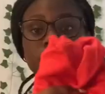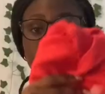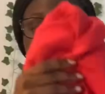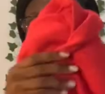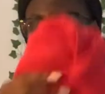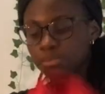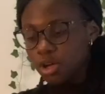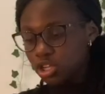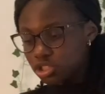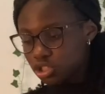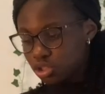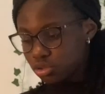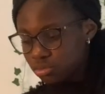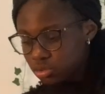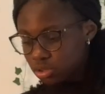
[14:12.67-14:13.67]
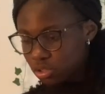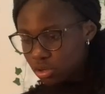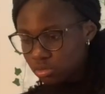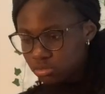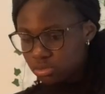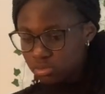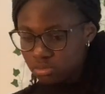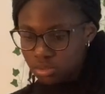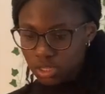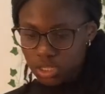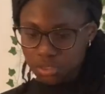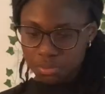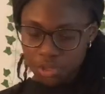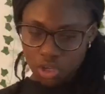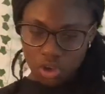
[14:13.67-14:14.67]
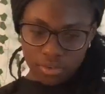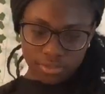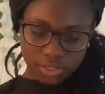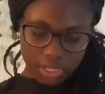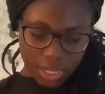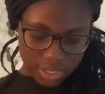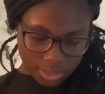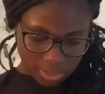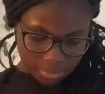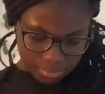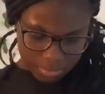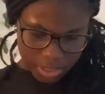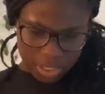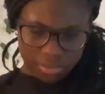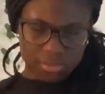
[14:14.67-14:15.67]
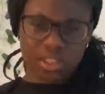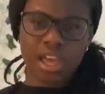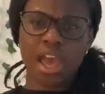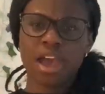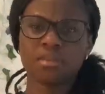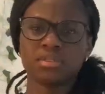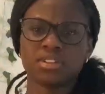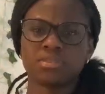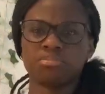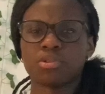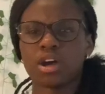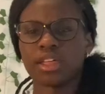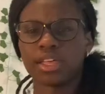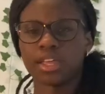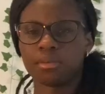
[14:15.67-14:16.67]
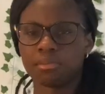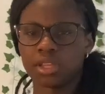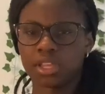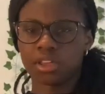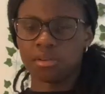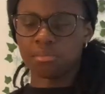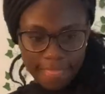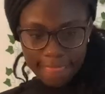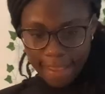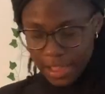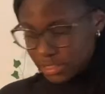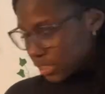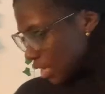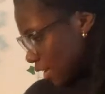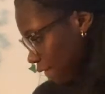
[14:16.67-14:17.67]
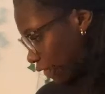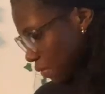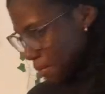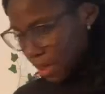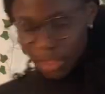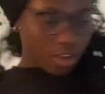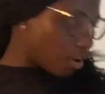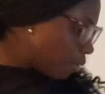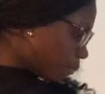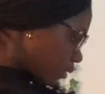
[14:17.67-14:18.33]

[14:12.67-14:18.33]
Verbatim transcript: size small too, so it's pretty oversized, but I would probably get a medium. That's it for Mango, I'm